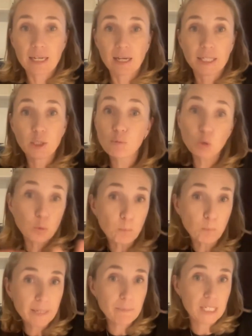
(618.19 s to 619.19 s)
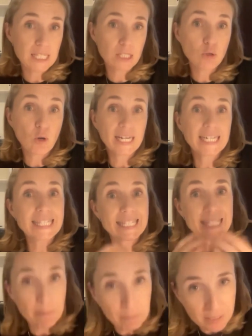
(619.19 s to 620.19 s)
You wouldn't pay because you are
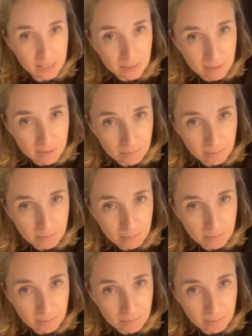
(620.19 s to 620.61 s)
exempted,